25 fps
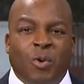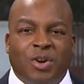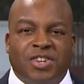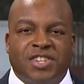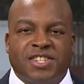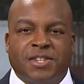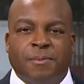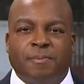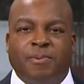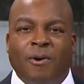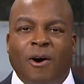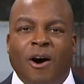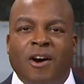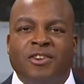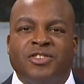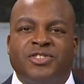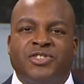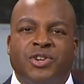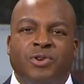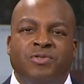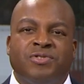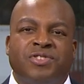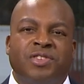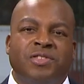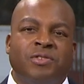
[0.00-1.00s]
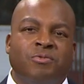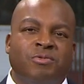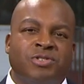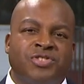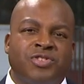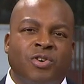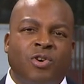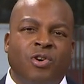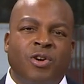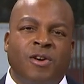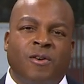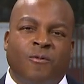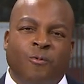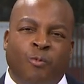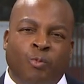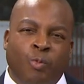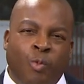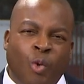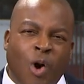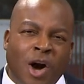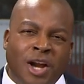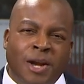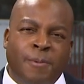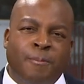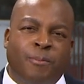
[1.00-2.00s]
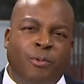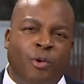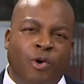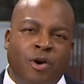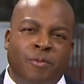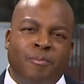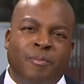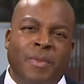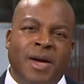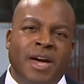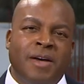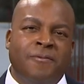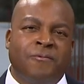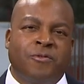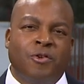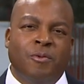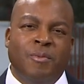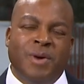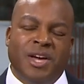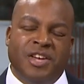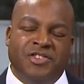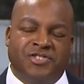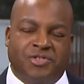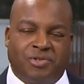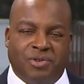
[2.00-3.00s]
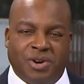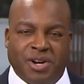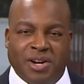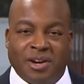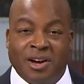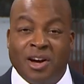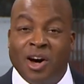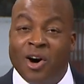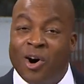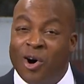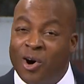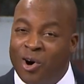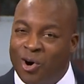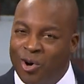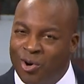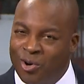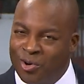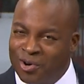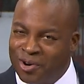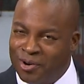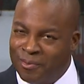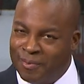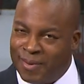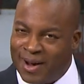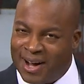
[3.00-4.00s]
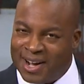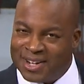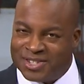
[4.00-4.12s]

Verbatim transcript: which is in part due to the return of one important man from injury, Holger